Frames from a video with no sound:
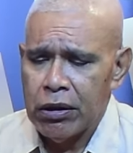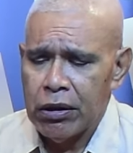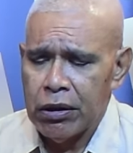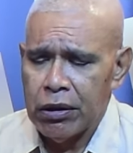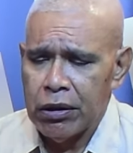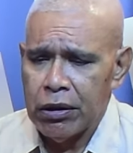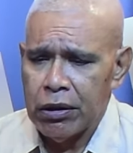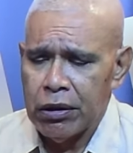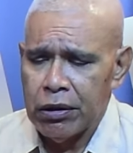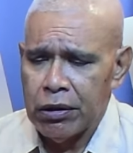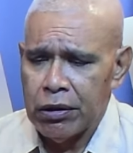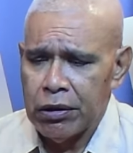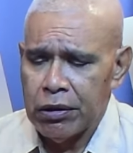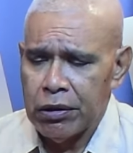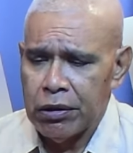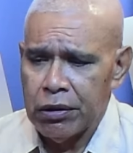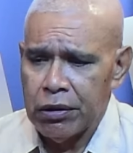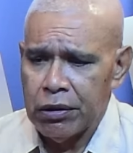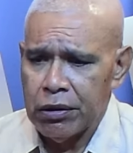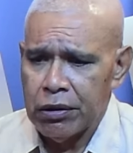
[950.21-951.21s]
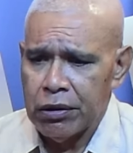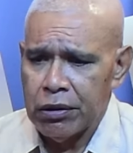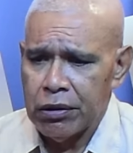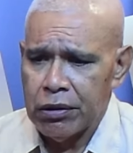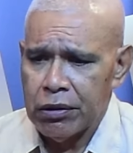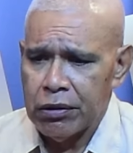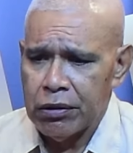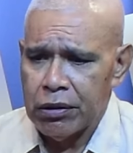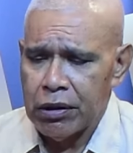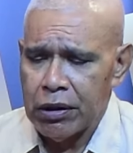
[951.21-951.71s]

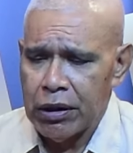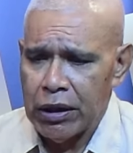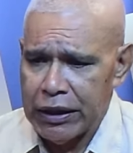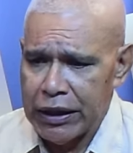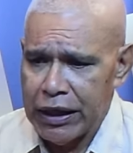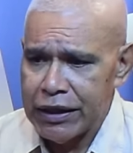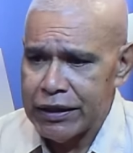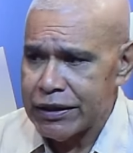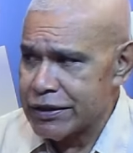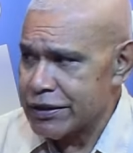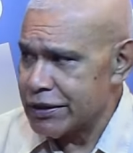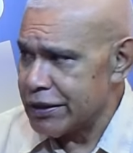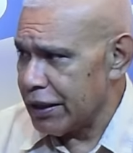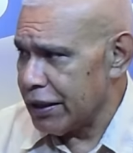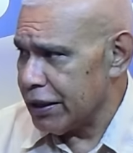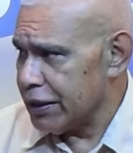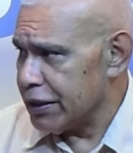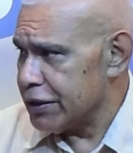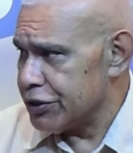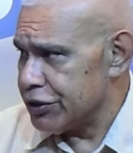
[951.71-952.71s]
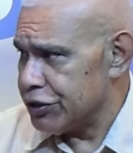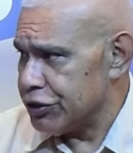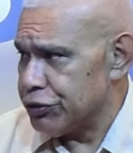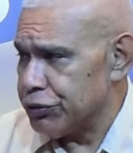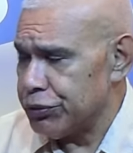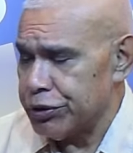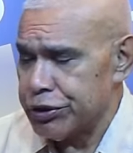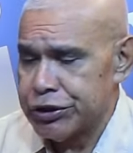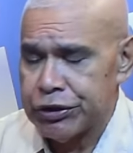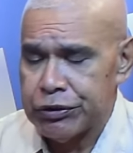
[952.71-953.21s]
I understand the
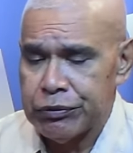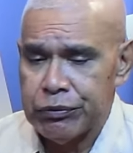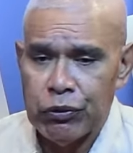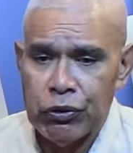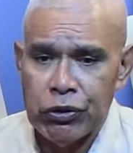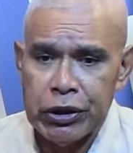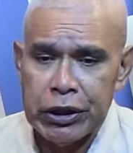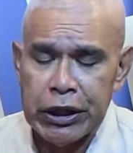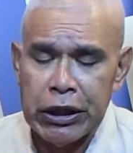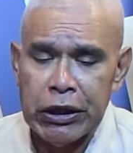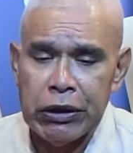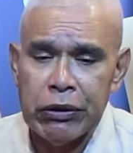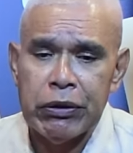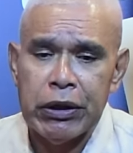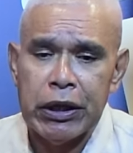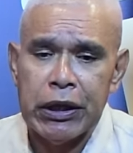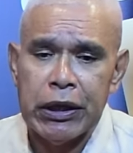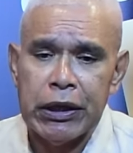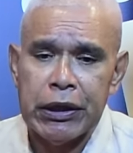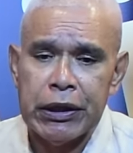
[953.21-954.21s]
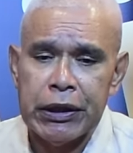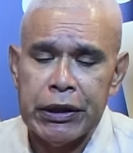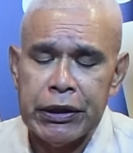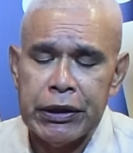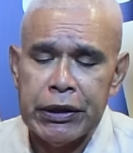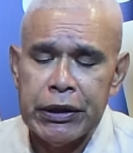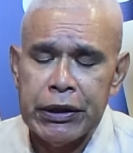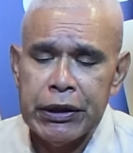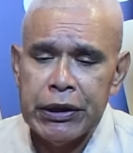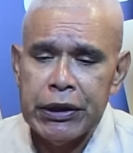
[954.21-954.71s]
situation more now.
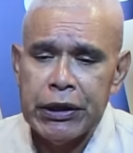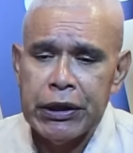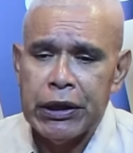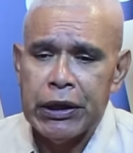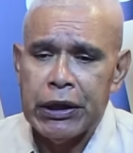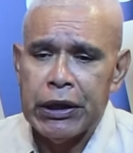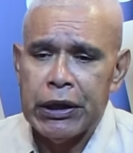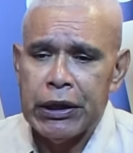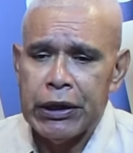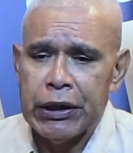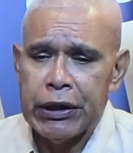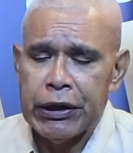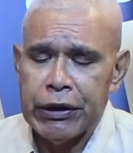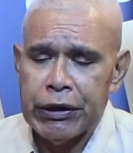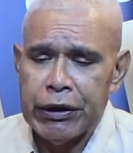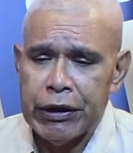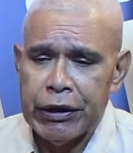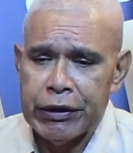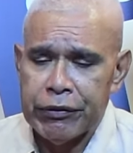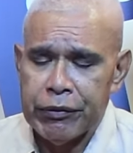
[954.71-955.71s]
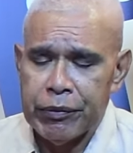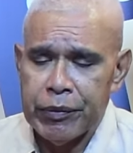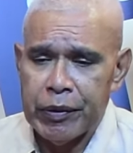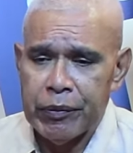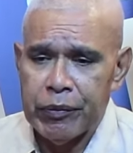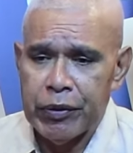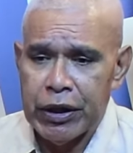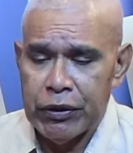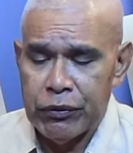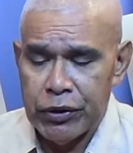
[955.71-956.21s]
I
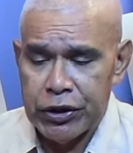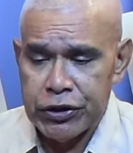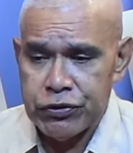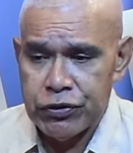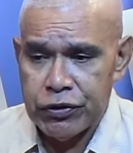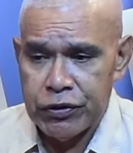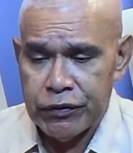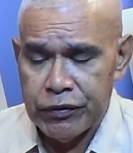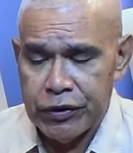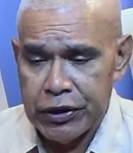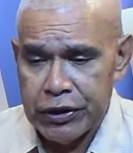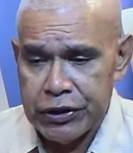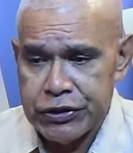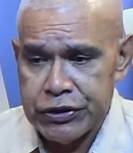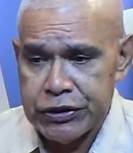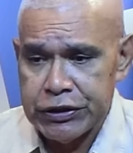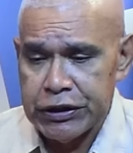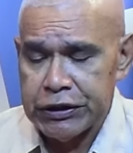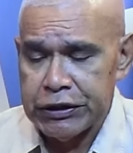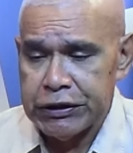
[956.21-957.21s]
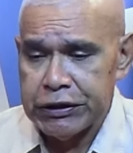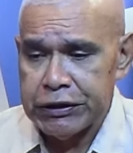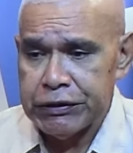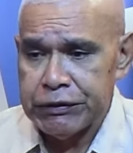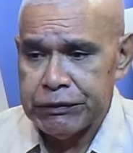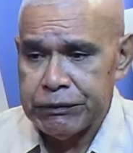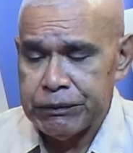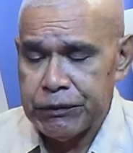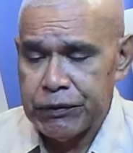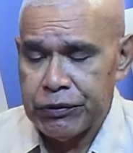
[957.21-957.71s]
remember I went to the village
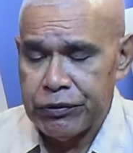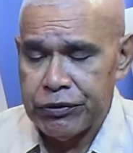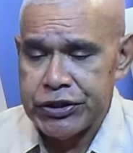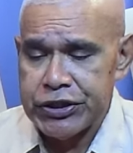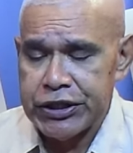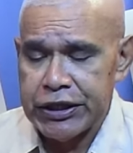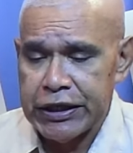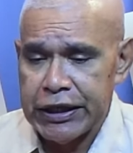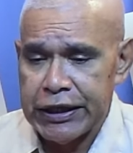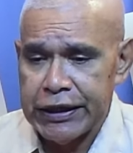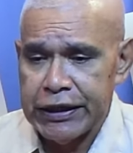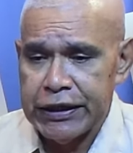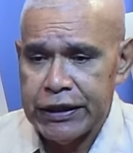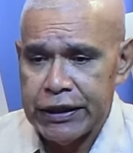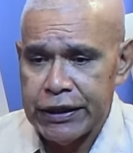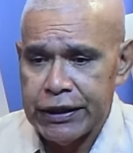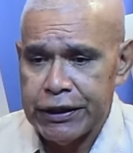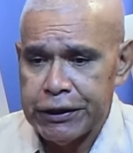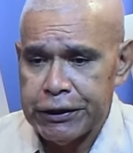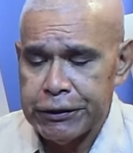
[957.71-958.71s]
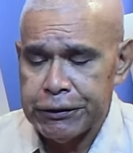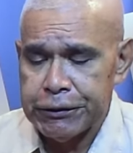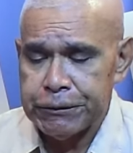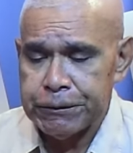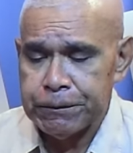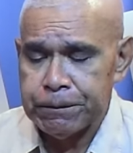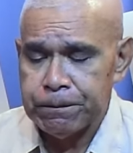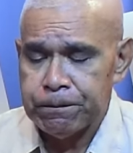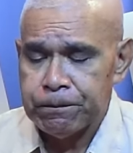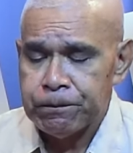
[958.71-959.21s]
recently,
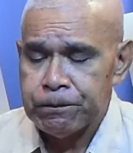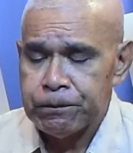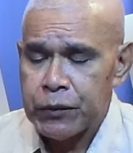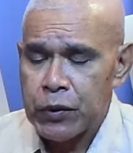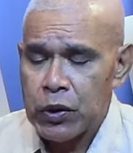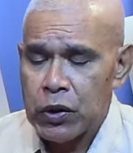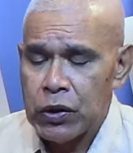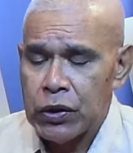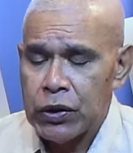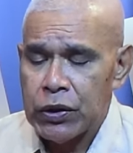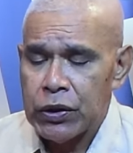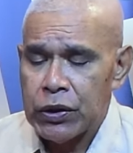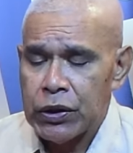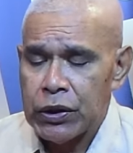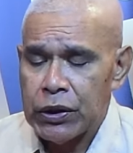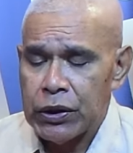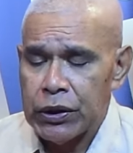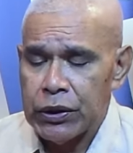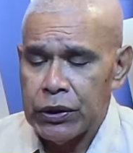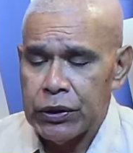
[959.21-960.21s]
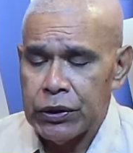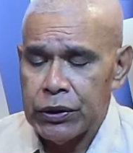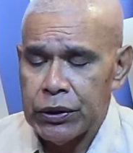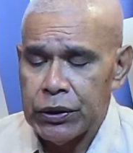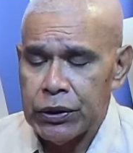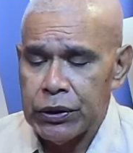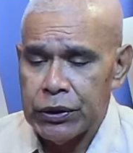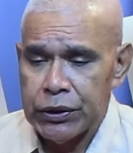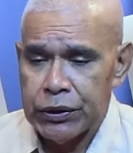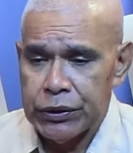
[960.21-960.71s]

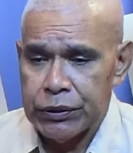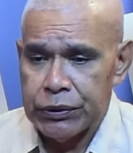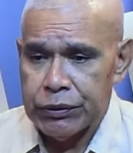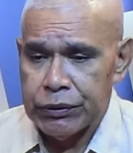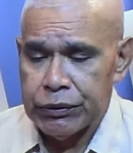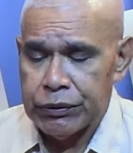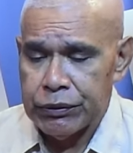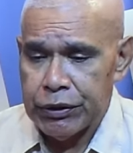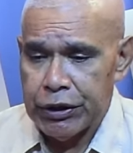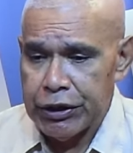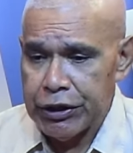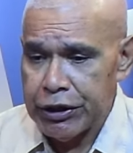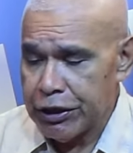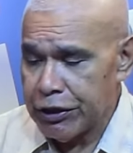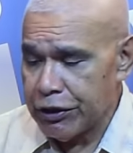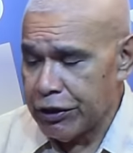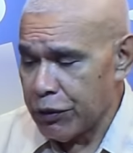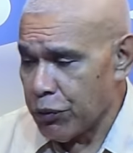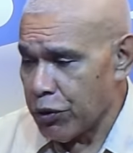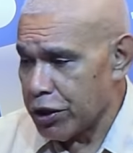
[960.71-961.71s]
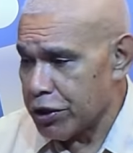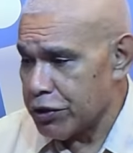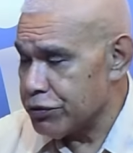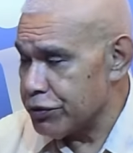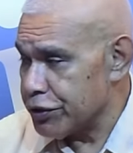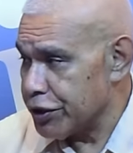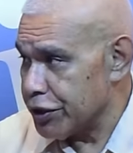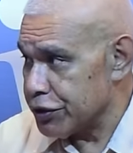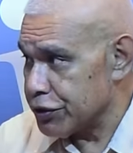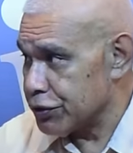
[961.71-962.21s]
and then they wanted
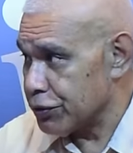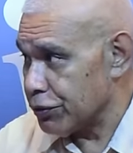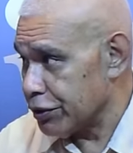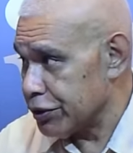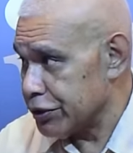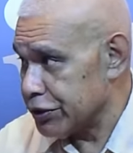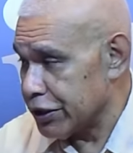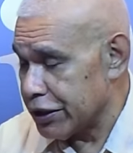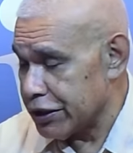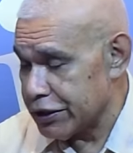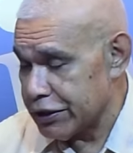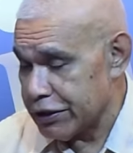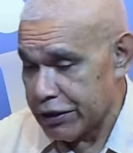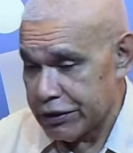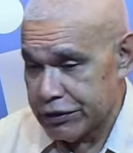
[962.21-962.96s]
to hear stories, and